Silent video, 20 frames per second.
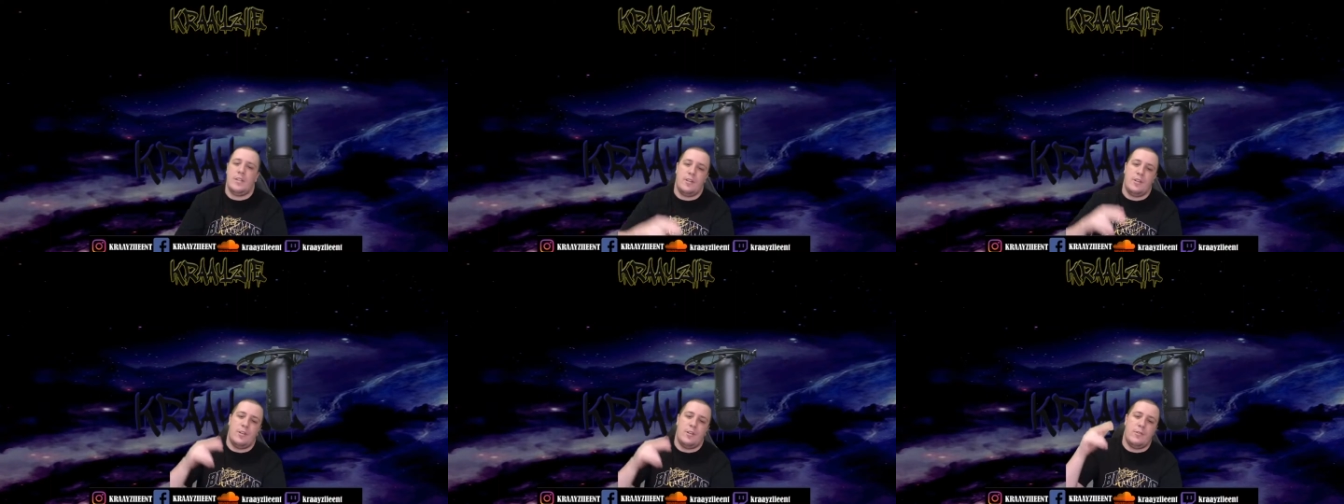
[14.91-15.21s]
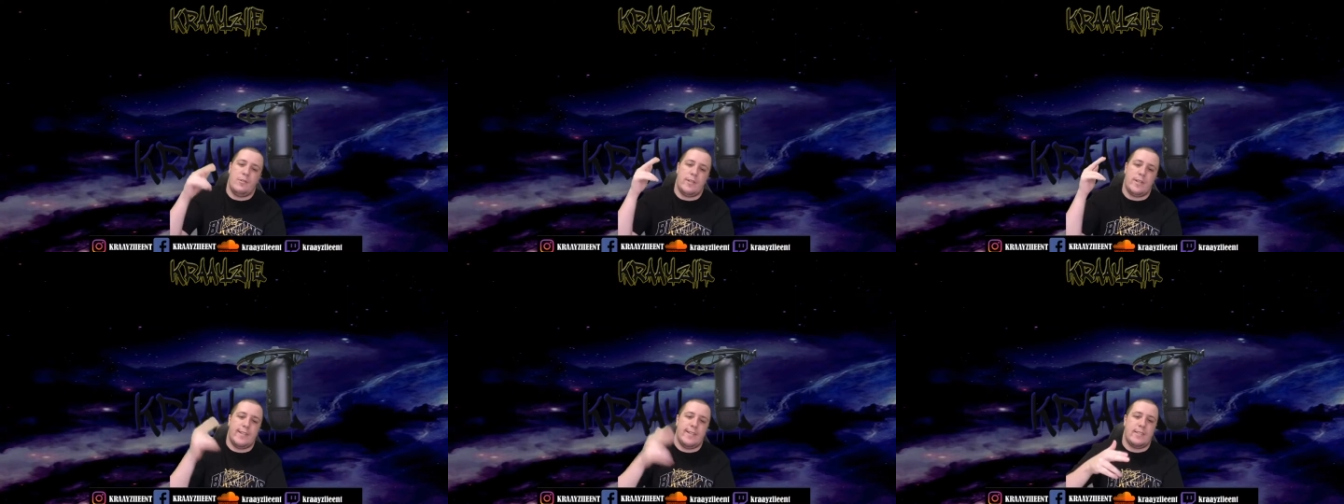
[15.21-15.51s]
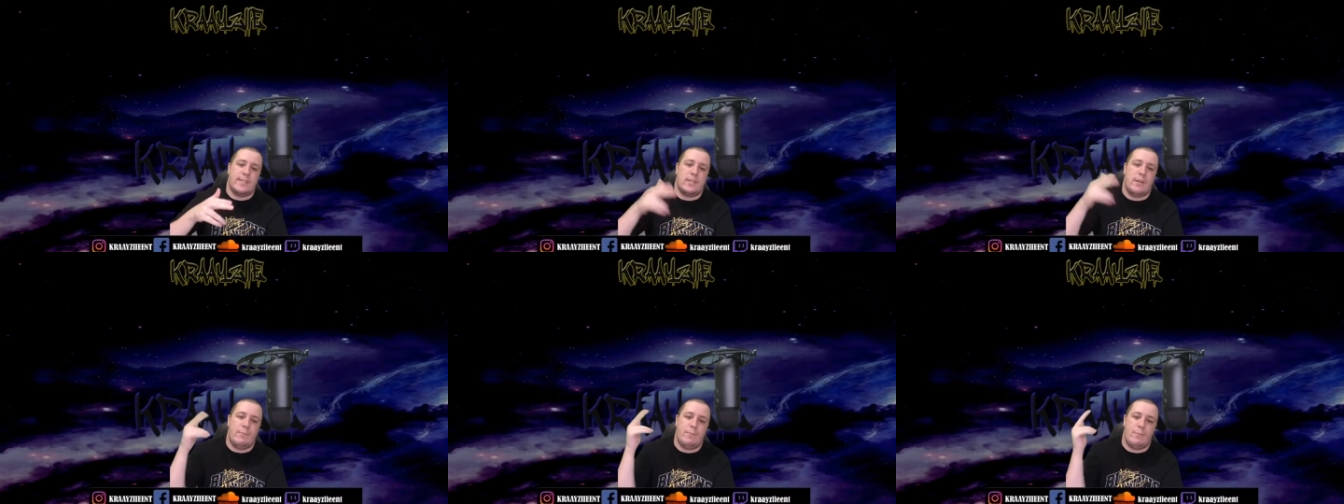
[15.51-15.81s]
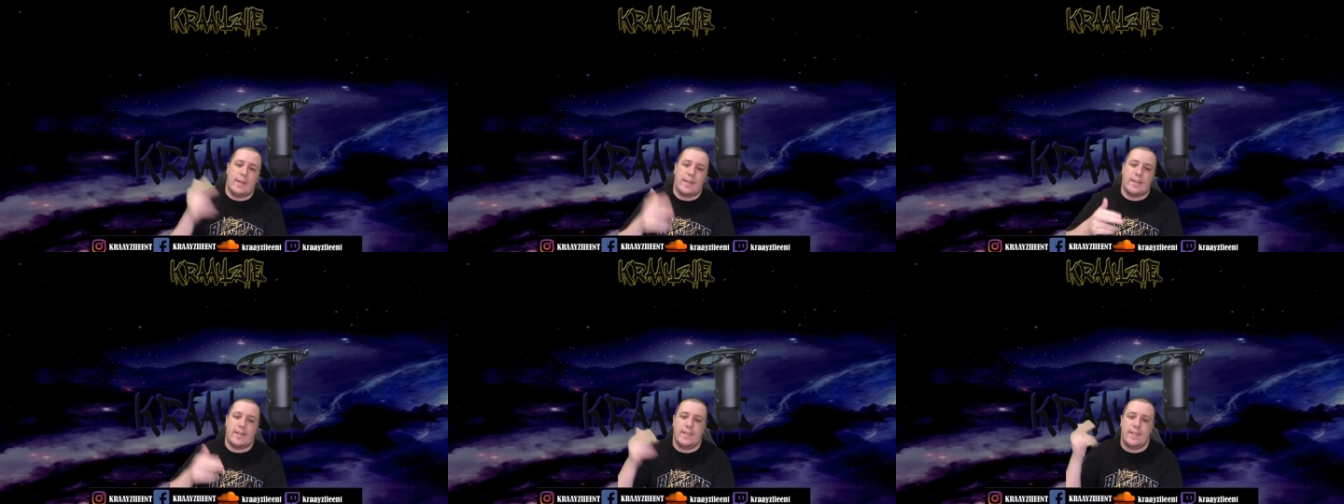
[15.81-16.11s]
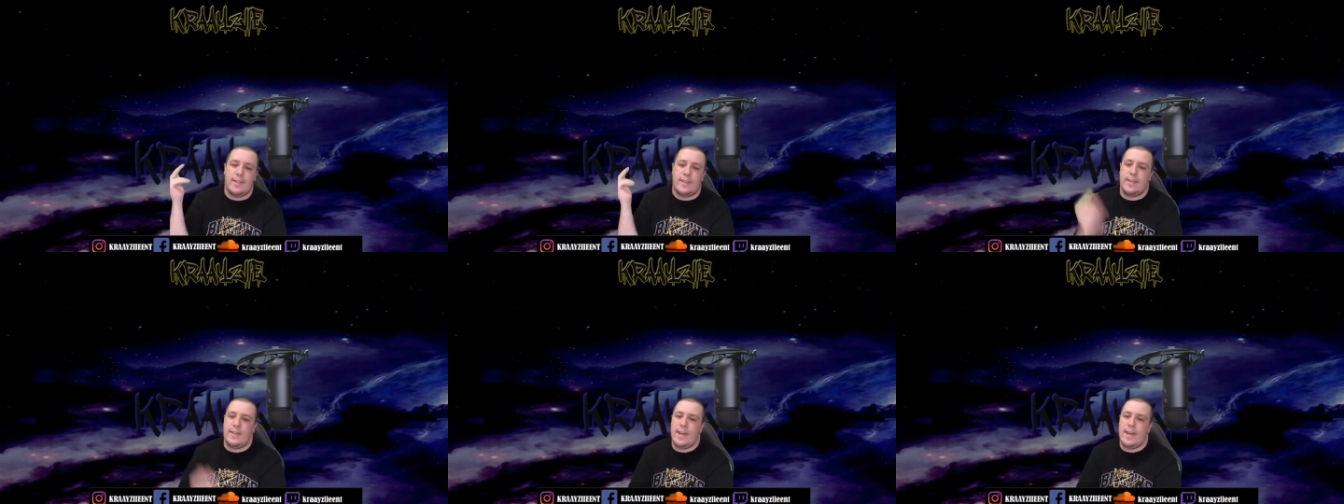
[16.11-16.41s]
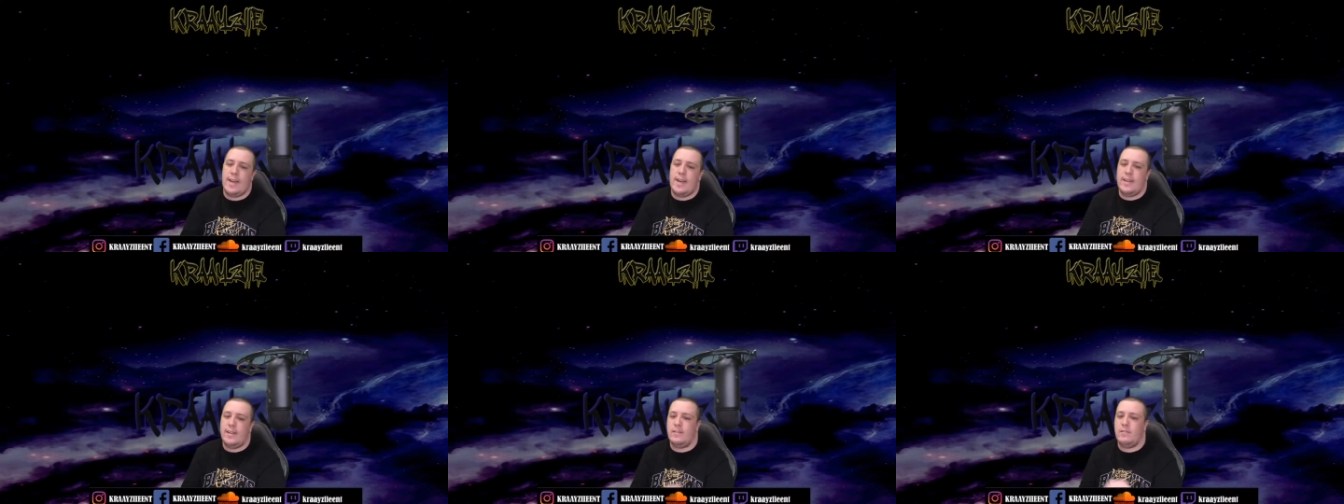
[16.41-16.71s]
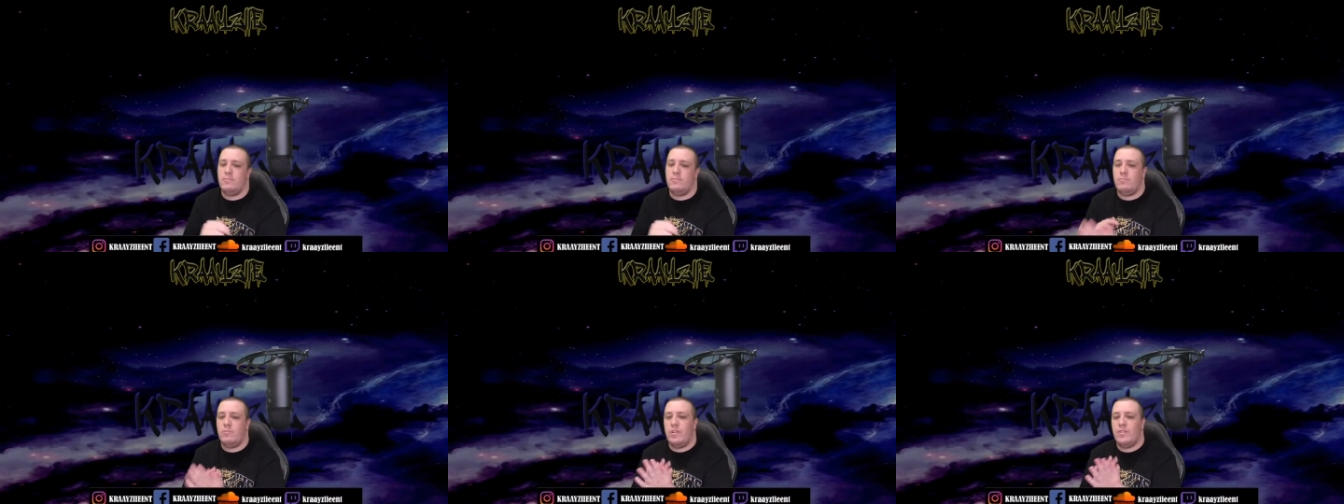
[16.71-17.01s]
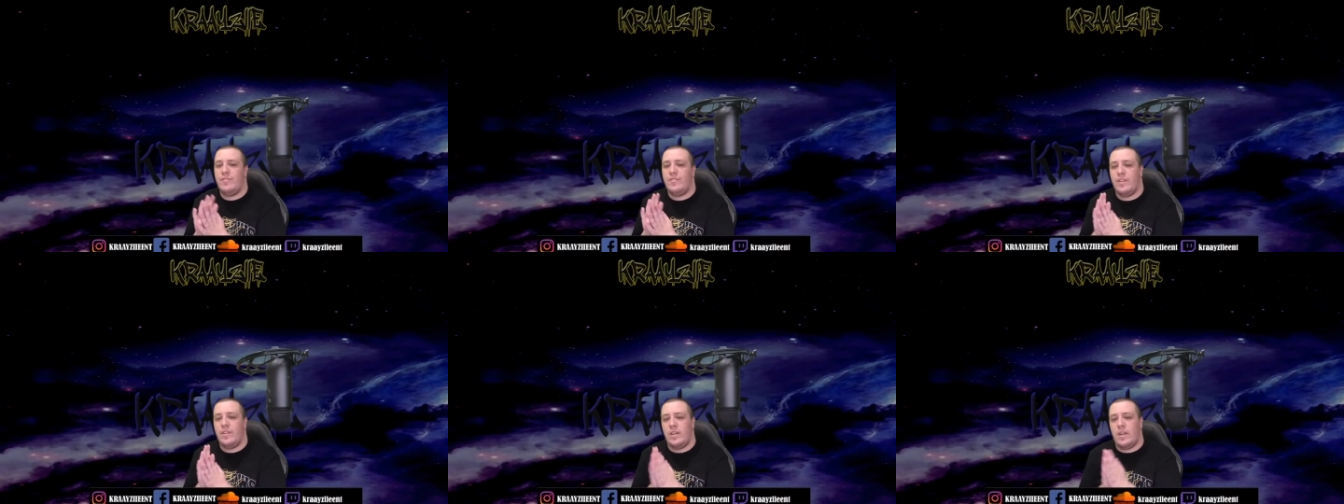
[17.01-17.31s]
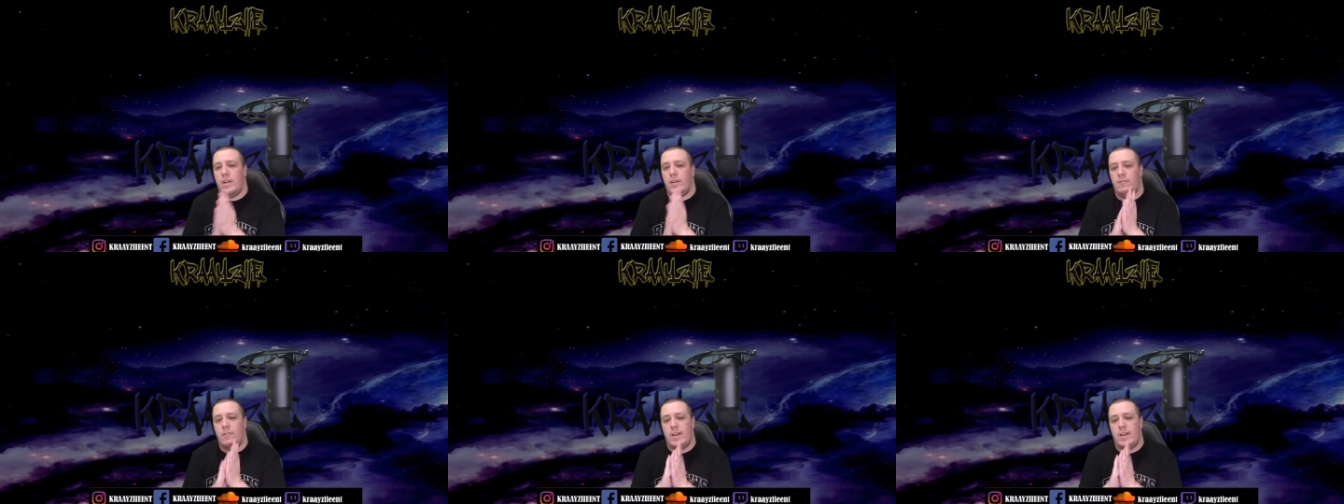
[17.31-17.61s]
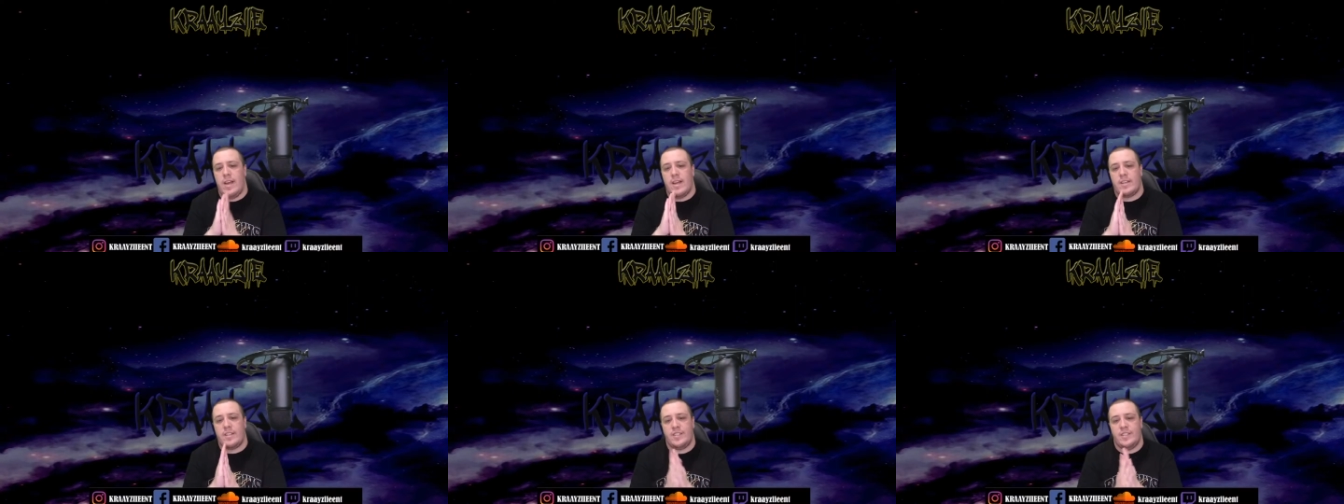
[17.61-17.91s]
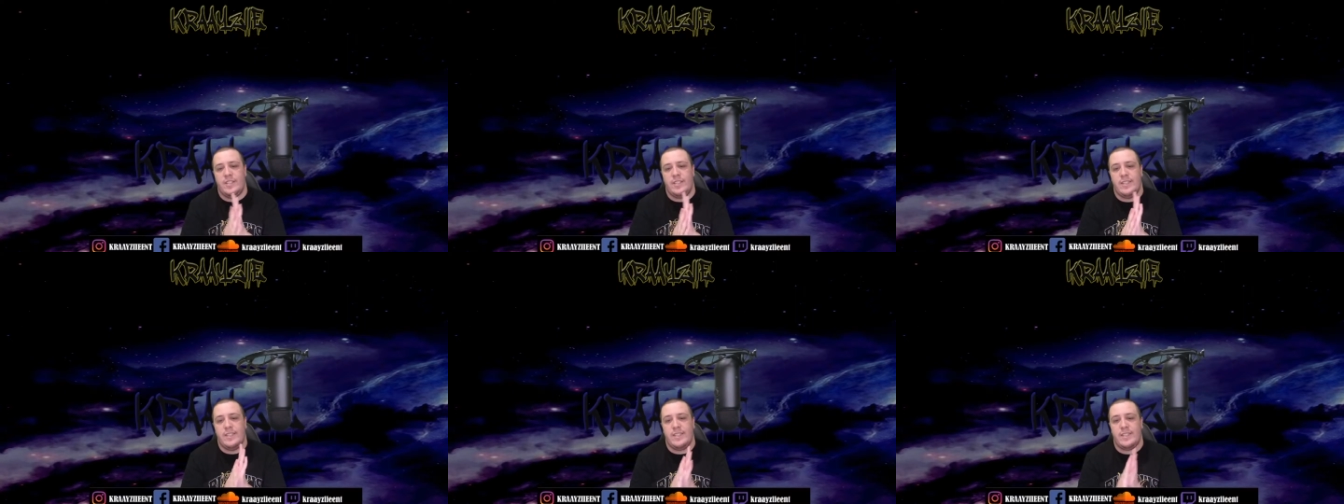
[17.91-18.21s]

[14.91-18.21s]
You know what it is, I'm back again with another reaction.